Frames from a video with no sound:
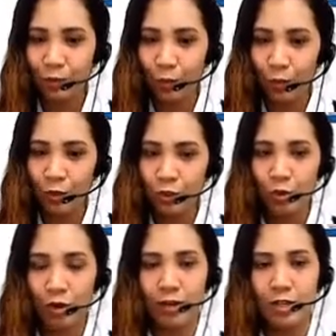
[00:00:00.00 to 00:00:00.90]
Or to a
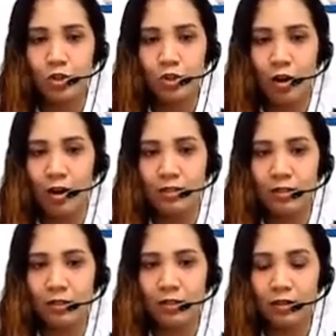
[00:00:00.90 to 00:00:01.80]
restaurant.
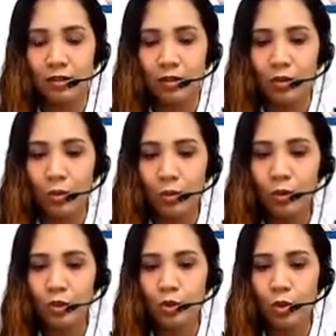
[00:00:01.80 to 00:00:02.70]
Or
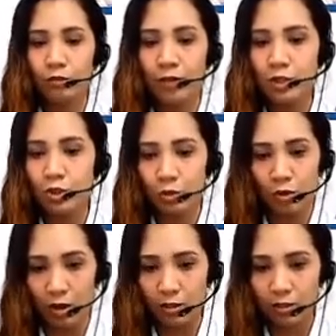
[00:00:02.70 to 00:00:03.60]
to a
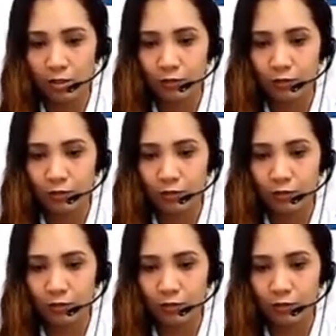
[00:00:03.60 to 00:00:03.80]
restaurant.